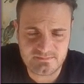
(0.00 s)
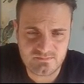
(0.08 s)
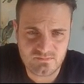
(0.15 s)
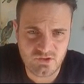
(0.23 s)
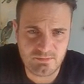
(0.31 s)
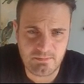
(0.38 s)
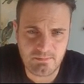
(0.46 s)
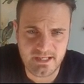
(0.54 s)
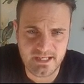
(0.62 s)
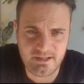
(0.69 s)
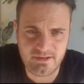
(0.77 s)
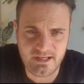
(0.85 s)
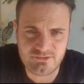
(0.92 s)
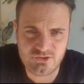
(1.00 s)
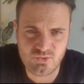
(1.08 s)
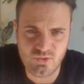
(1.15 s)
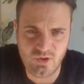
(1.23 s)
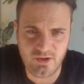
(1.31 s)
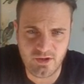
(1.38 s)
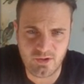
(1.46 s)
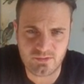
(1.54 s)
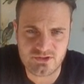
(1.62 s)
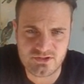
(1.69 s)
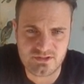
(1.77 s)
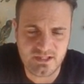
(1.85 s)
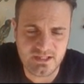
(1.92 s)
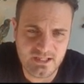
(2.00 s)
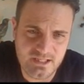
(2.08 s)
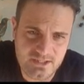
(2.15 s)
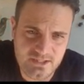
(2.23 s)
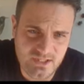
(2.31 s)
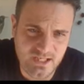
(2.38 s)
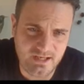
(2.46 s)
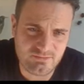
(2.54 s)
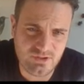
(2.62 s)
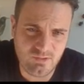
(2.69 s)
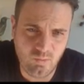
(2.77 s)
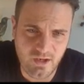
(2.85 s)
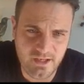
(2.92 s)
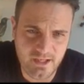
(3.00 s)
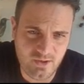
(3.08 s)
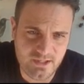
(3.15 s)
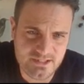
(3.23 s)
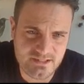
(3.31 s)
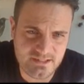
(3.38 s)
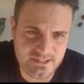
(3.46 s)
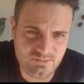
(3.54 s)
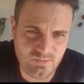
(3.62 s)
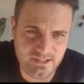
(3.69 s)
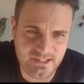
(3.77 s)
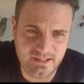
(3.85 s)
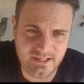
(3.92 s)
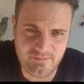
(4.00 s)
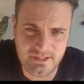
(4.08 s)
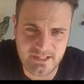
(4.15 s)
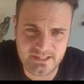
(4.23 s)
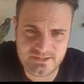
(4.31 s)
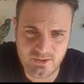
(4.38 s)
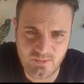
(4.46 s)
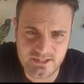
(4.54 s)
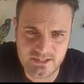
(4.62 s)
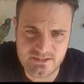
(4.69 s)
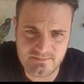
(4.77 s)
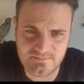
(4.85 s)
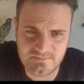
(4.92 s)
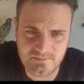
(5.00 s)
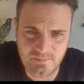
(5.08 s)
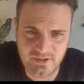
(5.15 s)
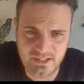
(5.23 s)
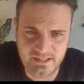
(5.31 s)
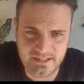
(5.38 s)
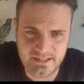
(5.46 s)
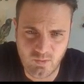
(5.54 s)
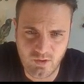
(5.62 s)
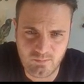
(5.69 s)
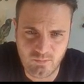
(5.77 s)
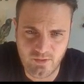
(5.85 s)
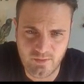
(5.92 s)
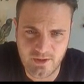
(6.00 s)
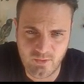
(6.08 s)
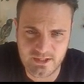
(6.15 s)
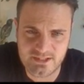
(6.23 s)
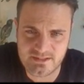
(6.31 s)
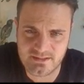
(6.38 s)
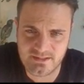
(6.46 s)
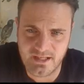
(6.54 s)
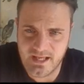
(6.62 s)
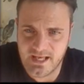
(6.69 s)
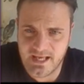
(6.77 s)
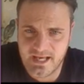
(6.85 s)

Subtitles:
Remember, here we have two unknowns, so I have to have one equation. This will give me this equation, but I need one more equation.